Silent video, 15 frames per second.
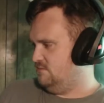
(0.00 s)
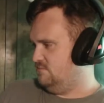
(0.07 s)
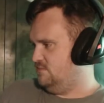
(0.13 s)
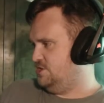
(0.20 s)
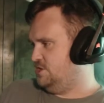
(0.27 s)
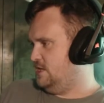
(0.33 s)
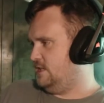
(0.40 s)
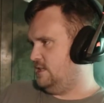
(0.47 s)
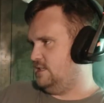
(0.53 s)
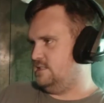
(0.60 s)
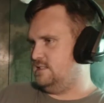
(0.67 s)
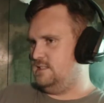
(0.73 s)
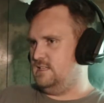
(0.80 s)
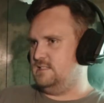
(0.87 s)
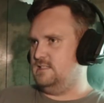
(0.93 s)
Shit,
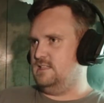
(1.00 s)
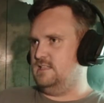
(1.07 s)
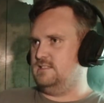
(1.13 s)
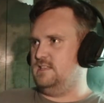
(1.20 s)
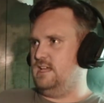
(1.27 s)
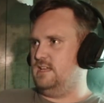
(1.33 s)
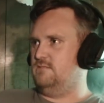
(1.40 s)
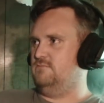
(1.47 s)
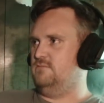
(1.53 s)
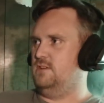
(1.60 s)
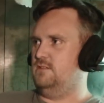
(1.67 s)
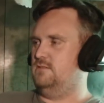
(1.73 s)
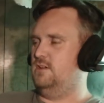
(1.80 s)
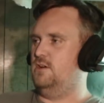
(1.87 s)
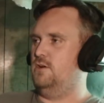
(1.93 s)
that's like
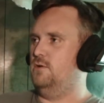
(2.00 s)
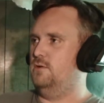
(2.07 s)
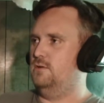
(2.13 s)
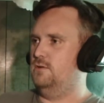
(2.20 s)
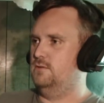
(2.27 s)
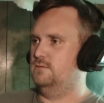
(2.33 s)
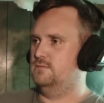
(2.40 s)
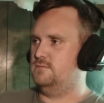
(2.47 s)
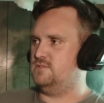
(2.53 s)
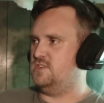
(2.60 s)
a whole